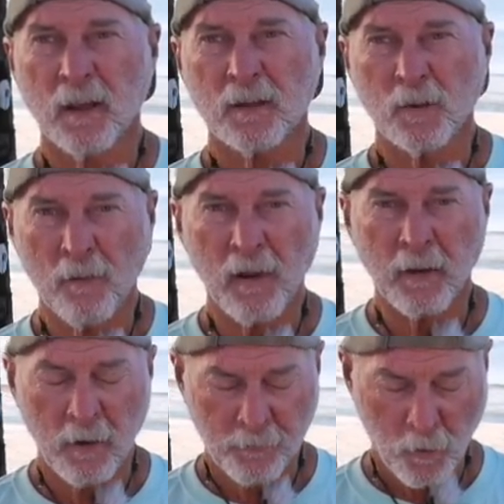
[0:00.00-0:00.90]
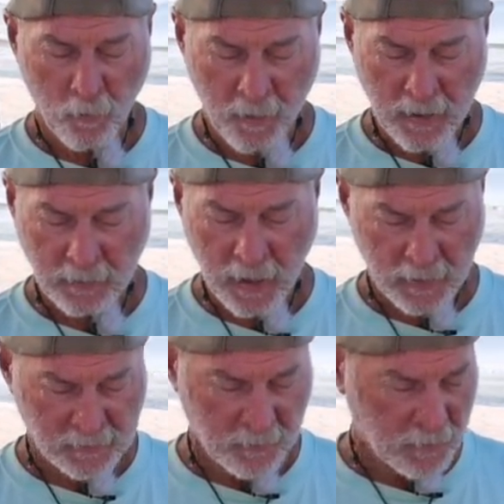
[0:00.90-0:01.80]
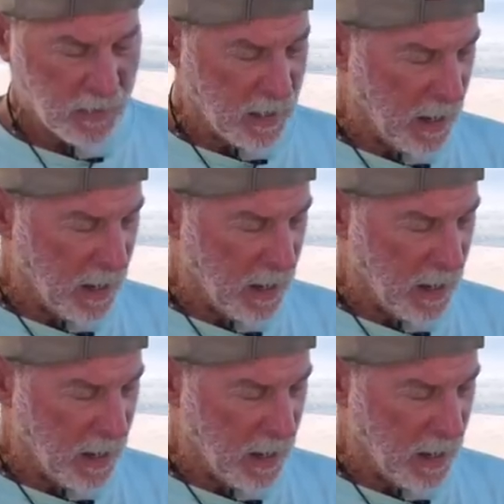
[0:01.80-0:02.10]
So if I'm going to throw a bait caster,